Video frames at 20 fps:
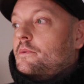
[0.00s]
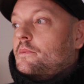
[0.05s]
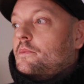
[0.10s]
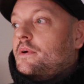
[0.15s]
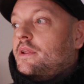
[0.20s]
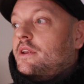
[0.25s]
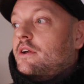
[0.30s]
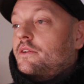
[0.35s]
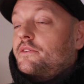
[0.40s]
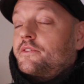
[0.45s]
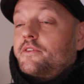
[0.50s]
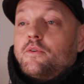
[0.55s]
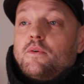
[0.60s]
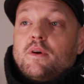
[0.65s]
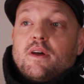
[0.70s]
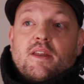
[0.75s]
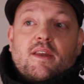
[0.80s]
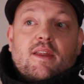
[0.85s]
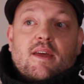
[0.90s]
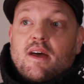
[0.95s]
We don't do
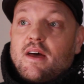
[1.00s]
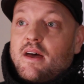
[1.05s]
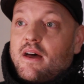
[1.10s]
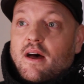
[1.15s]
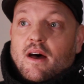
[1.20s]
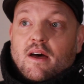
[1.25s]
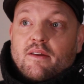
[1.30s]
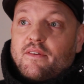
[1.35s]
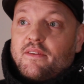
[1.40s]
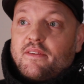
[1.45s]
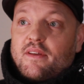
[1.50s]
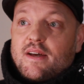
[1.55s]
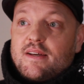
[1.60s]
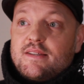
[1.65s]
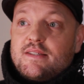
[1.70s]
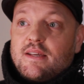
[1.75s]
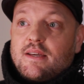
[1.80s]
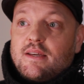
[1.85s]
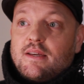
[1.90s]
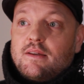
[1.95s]
any
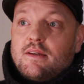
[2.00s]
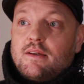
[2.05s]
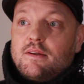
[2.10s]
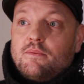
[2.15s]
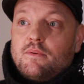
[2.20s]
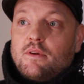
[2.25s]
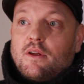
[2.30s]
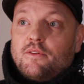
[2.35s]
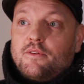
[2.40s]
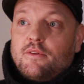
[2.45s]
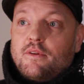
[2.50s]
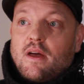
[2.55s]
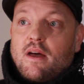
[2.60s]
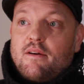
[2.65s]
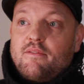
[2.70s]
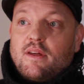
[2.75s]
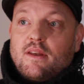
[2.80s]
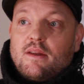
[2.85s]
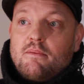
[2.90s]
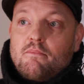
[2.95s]
advertising. We don't
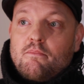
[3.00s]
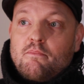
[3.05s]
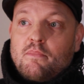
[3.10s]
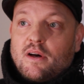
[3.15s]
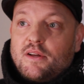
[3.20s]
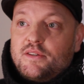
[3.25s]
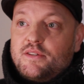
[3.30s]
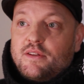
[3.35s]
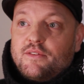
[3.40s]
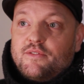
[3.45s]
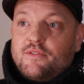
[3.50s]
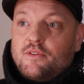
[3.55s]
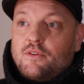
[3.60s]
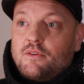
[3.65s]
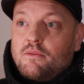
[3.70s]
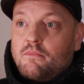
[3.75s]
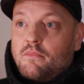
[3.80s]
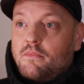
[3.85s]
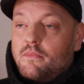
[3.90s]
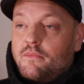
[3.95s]
have any budget
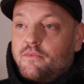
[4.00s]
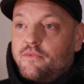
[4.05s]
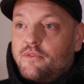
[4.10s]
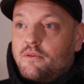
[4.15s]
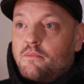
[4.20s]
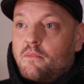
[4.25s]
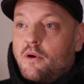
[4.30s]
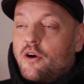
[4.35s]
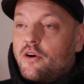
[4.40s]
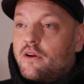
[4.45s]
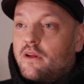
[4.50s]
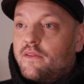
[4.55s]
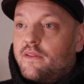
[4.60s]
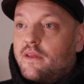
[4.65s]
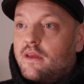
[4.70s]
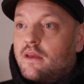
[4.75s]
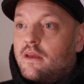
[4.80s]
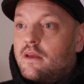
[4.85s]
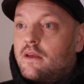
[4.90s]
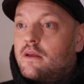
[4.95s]
for
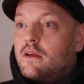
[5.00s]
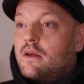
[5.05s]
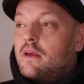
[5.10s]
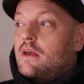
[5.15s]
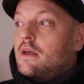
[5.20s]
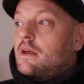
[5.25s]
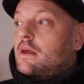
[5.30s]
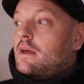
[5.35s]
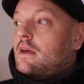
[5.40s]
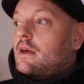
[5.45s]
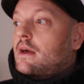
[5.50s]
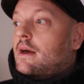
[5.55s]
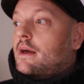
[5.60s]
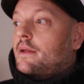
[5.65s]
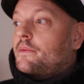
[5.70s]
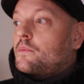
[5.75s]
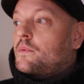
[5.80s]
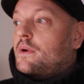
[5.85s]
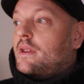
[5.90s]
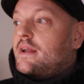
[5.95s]
marketing.
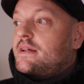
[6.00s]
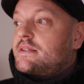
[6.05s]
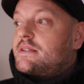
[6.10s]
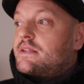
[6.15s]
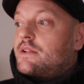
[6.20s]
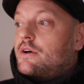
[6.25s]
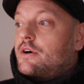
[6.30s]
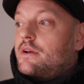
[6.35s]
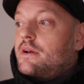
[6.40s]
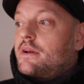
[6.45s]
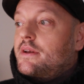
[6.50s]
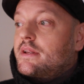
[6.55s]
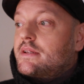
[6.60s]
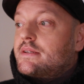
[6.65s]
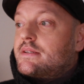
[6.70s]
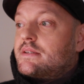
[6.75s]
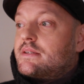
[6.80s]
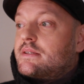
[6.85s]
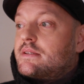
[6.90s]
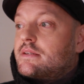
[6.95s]
And when I started
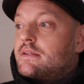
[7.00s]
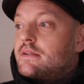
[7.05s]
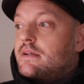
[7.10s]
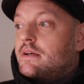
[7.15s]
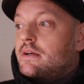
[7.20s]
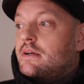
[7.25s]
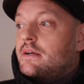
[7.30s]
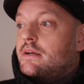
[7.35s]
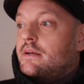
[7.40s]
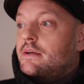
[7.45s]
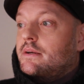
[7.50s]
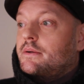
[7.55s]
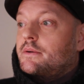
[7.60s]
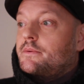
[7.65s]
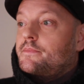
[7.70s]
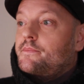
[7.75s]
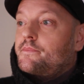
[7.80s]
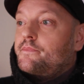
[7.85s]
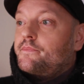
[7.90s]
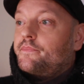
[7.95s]
this,
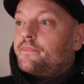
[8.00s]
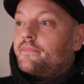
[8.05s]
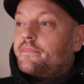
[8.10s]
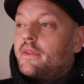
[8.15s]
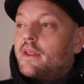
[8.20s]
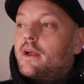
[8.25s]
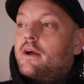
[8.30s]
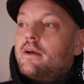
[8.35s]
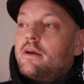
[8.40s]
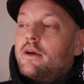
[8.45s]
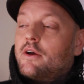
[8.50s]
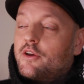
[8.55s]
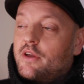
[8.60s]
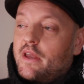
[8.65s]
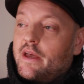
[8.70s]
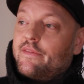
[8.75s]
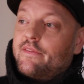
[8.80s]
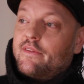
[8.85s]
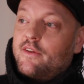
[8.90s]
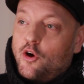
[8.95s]

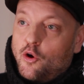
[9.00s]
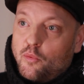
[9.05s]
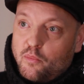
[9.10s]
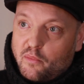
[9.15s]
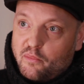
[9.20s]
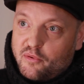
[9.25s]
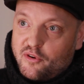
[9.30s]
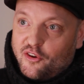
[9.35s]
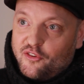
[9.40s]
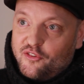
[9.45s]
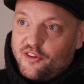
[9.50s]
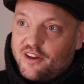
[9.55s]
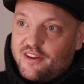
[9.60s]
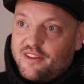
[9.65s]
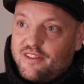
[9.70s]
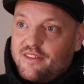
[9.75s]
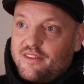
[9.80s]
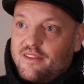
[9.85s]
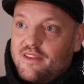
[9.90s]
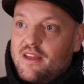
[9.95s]
again, hobby
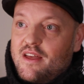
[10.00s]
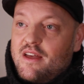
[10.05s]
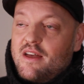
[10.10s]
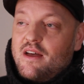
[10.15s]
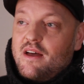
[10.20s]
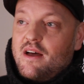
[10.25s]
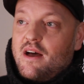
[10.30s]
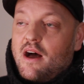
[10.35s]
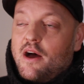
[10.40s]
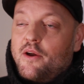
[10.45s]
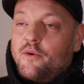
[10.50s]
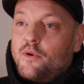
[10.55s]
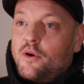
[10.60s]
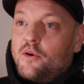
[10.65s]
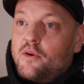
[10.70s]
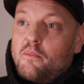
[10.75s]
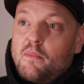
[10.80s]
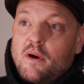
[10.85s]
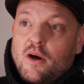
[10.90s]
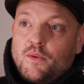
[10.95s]
project, I
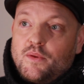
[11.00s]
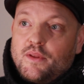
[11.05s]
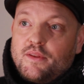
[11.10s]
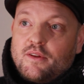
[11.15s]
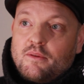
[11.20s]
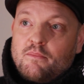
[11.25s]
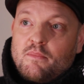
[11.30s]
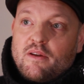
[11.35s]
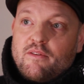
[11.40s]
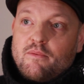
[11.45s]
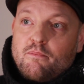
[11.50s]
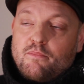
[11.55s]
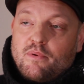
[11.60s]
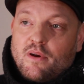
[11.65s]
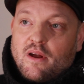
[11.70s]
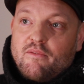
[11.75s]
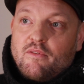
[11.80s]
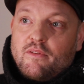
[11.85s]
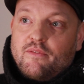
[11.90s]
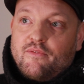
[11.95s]
wrote about it on my
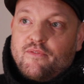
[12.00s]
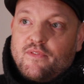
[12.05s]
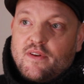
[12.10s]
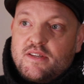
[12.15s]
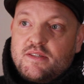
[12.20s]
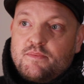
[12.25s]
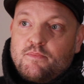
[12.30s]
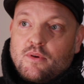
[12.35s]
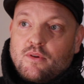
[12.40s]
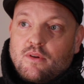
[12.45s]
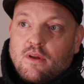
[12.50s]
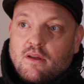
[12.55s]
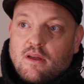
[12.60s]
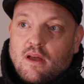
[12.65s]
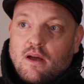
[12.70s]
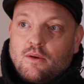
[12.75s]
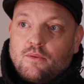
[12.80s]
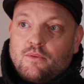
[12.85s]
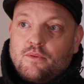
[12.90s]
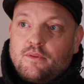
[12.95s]
private Facebook
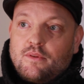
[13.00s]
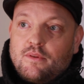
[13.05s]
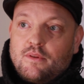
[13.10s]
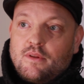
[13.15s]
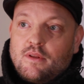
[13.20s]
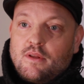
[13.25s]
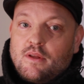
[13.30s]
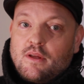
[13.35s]
account.